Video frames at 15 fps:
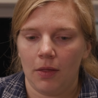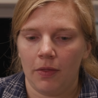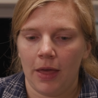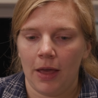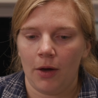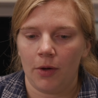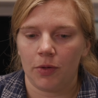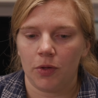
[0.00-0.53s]

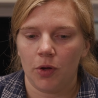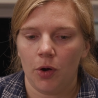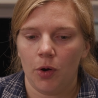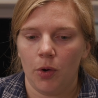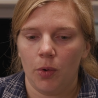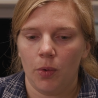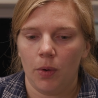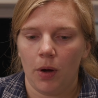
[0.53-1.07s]
they
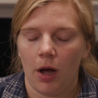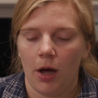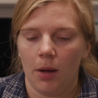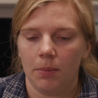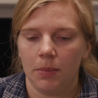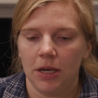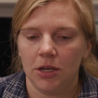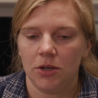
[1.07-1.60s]
also
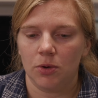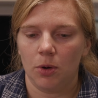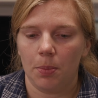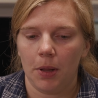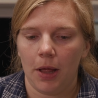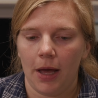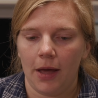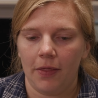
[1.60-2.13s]
need to
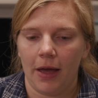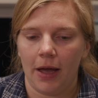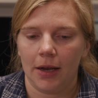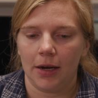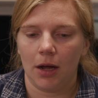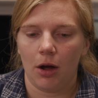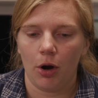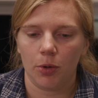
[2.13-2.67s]
apply
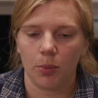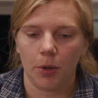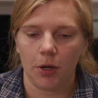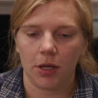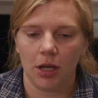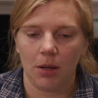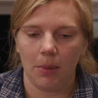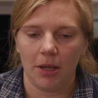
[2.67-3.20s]
that
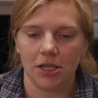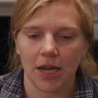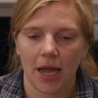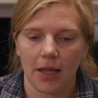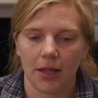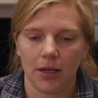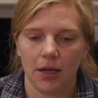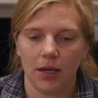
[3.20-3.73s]
hardworking
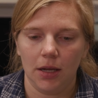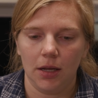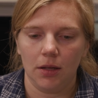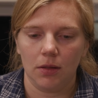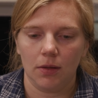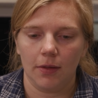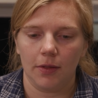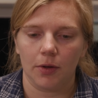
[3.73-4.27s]
mentality
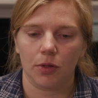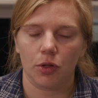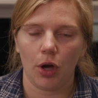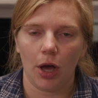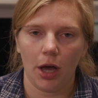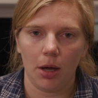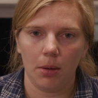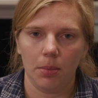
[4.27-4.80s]
to their
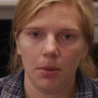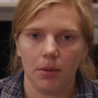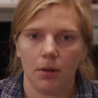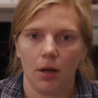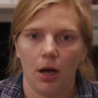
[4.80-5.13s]
job,